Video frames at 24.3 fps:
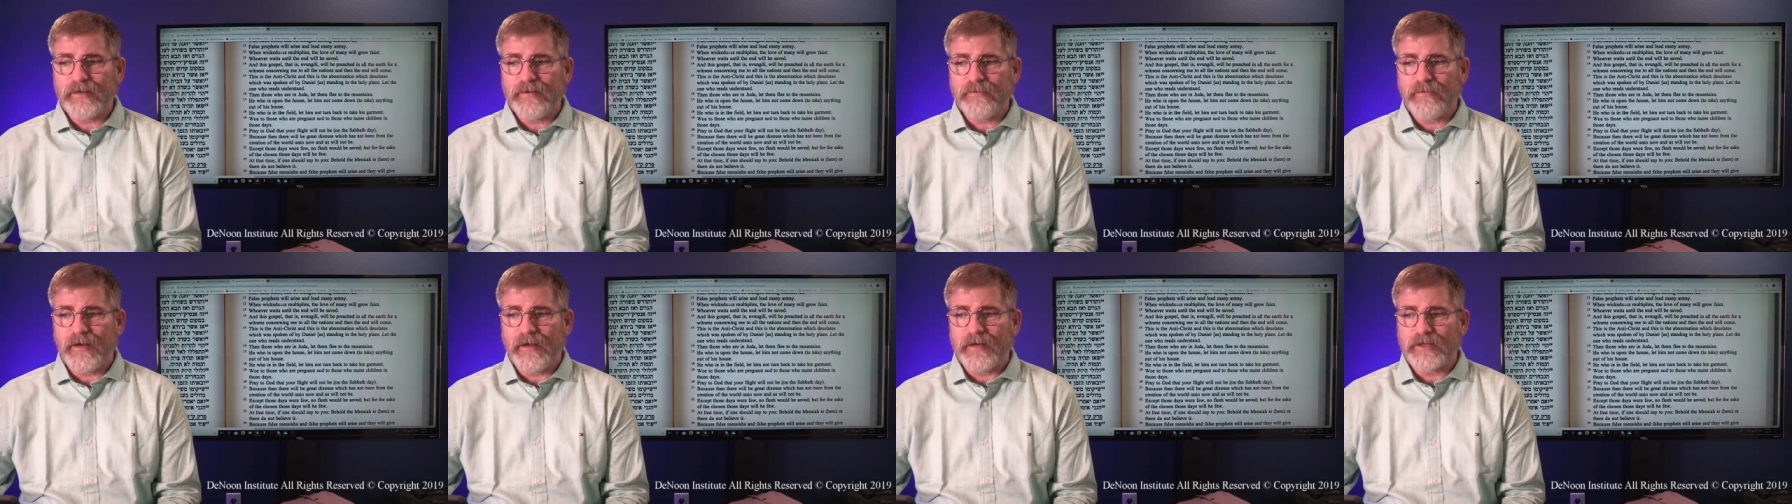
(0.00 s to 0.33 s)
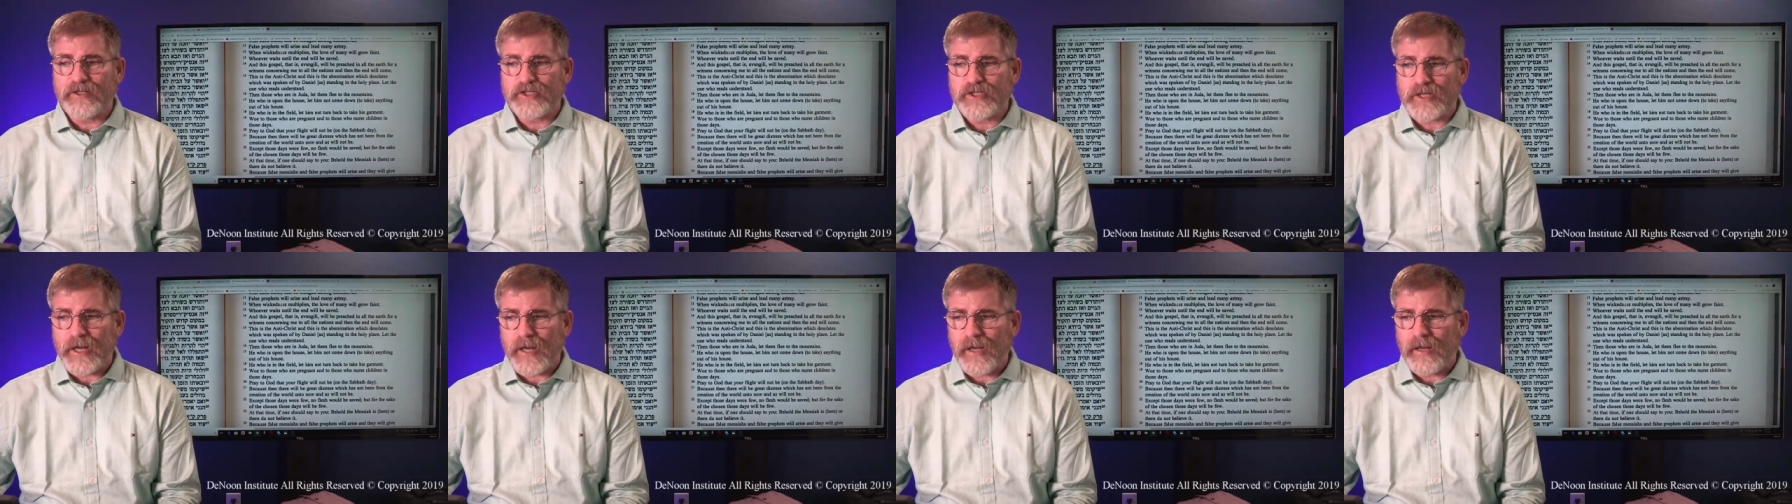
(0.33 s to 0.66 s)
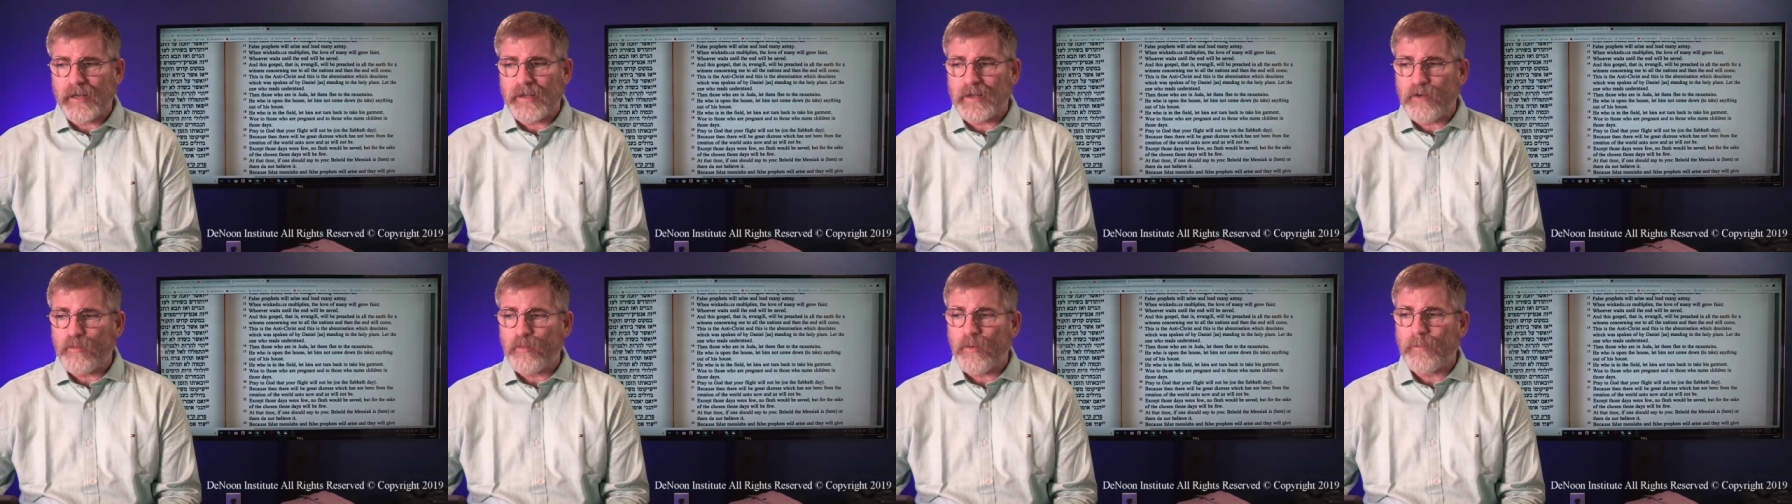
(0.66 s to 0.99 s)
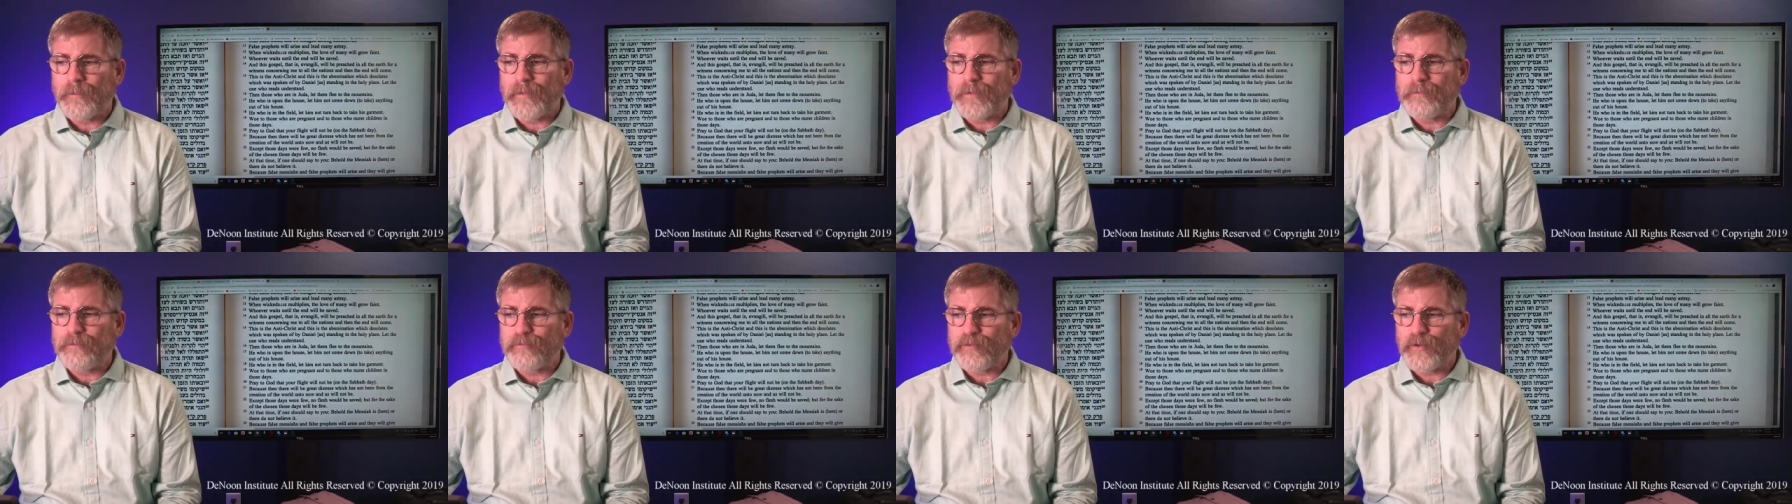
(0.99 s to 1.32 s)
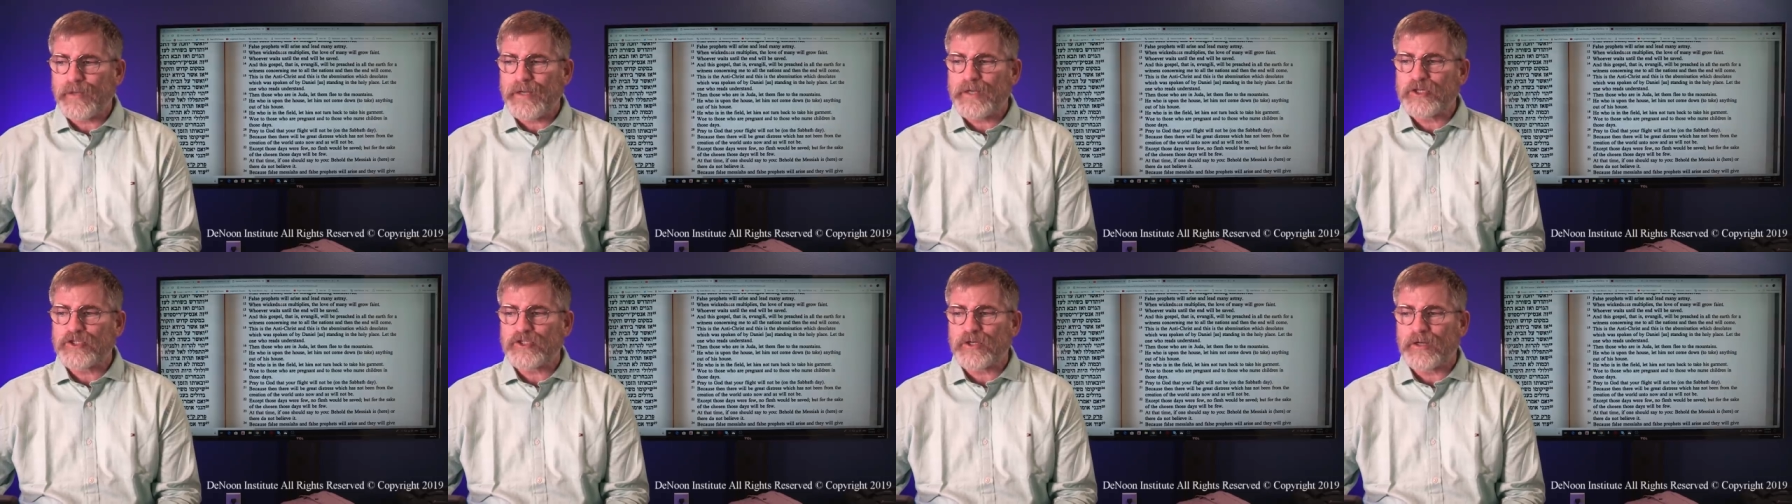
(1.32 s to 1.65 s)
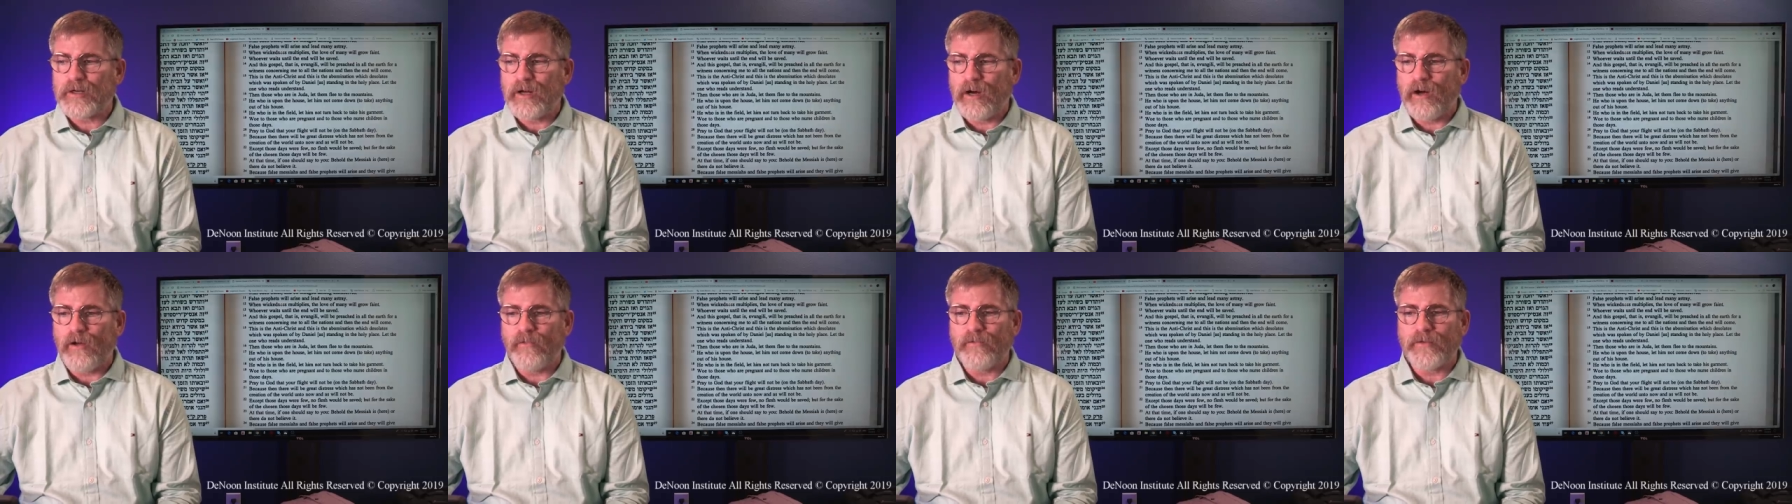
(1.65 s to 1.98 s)
evangeli, will be preached
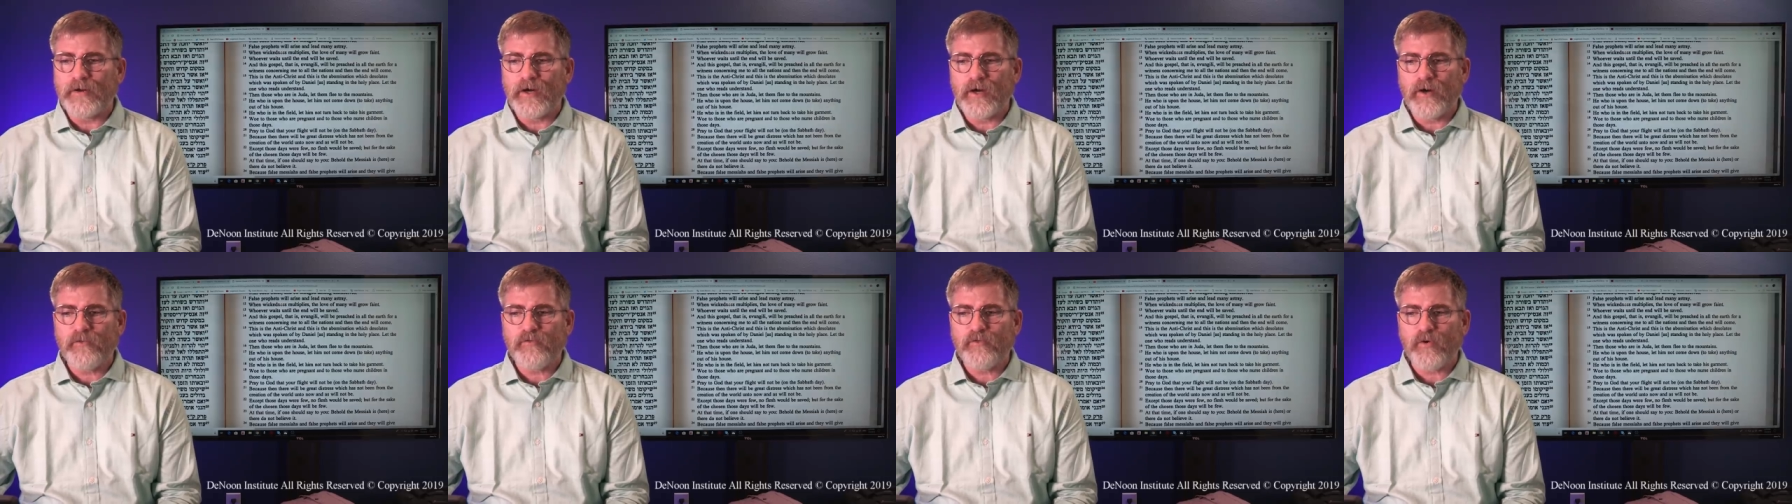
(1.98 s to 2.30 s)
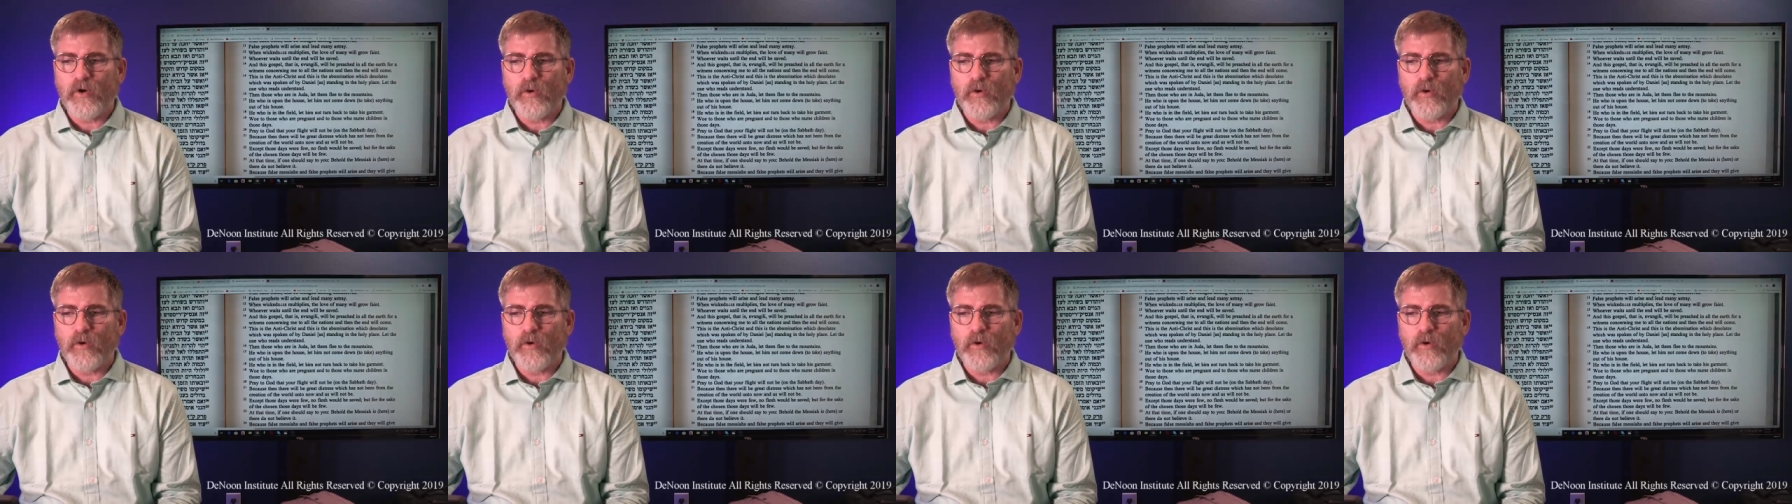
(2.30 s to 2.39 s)
in all the earth